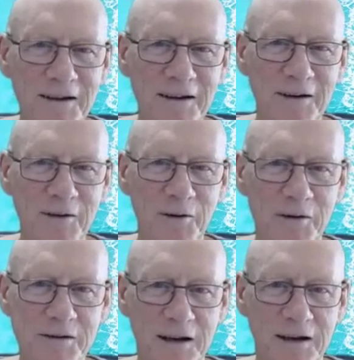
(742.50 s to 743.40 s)

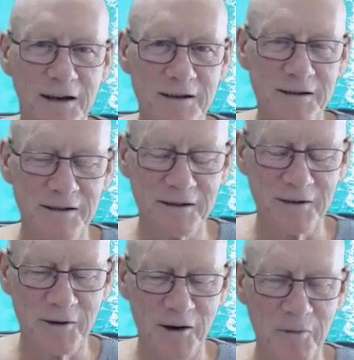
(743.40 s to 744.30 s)
It's that classic thing
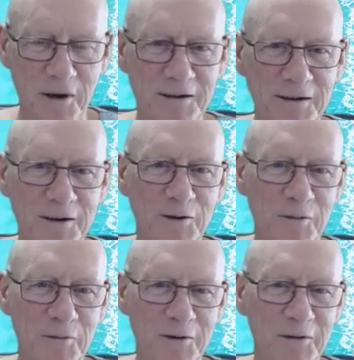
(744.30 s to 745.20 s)
of go back to your
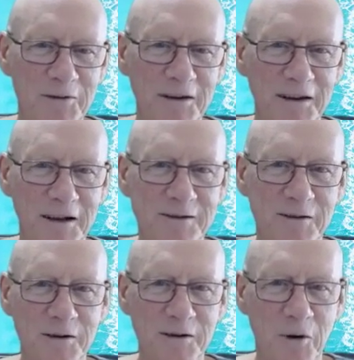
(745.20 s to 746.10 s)
cubicle and think
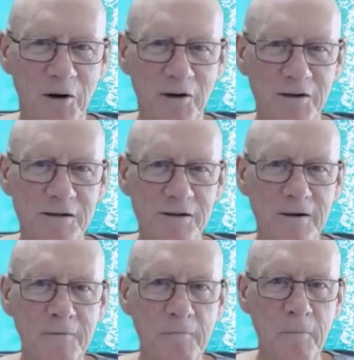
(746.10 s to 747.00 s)
outside the box.
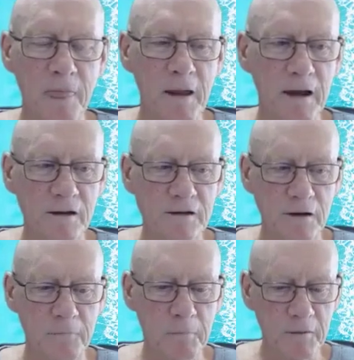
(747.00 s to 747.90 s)
And
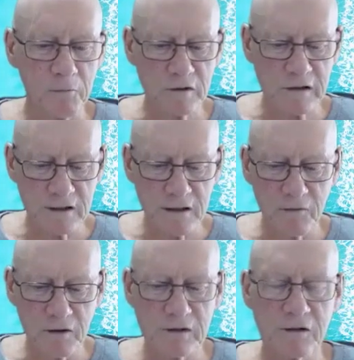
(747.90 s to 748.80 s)
so people just live
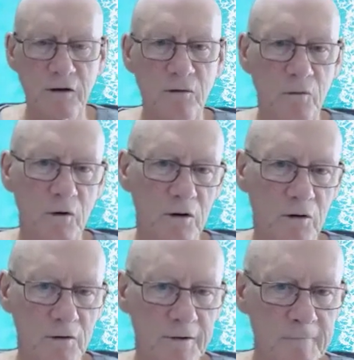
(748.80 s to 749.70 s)
in a certain
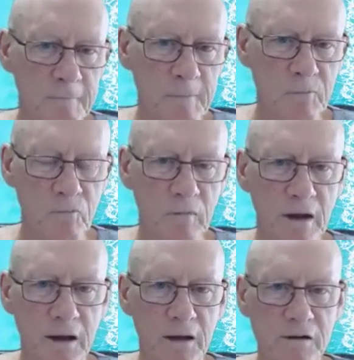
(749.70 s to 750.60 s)
world.
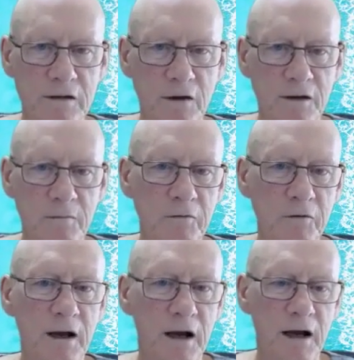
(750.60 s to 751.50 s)
And so it can be
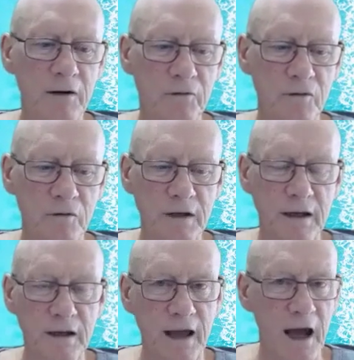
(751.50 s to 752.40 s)
very hard for them to
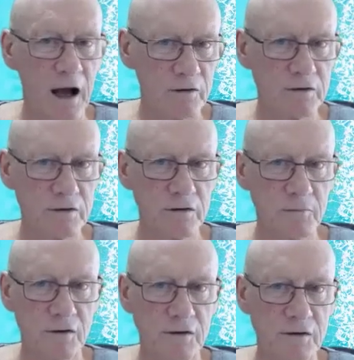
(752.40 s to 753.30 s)
get the altitude,
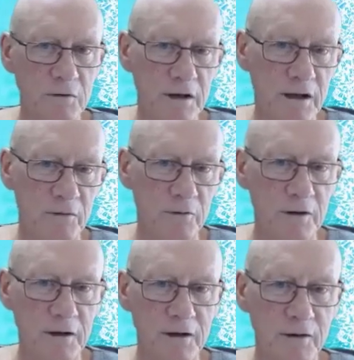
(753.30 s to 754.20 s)
because when you get
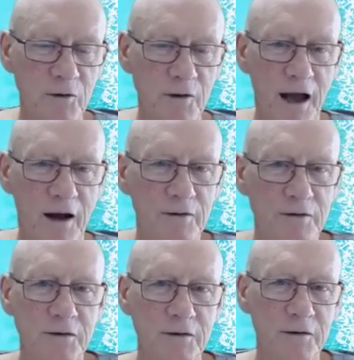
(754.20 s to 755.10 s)
really good
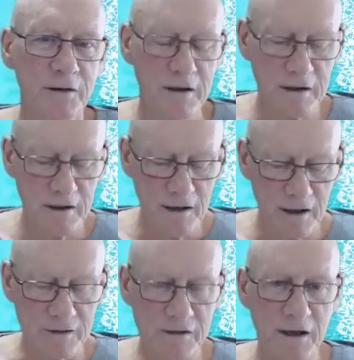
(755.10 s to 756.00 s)
altitude,
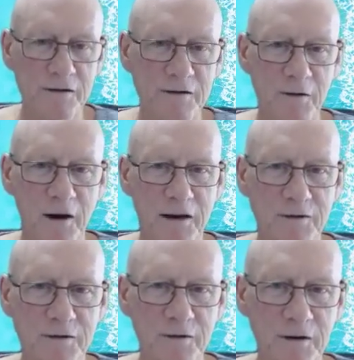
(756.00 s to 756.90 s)
it changes your
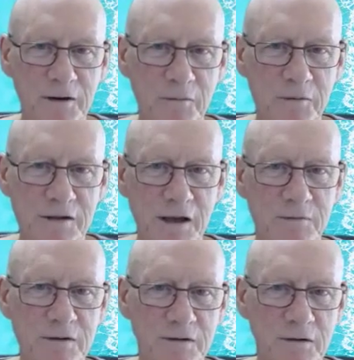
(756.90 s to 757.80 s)
attitude and your
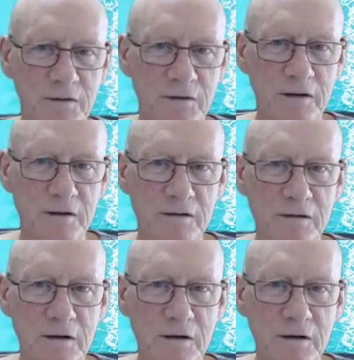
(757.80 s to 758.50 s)
perceptions on things.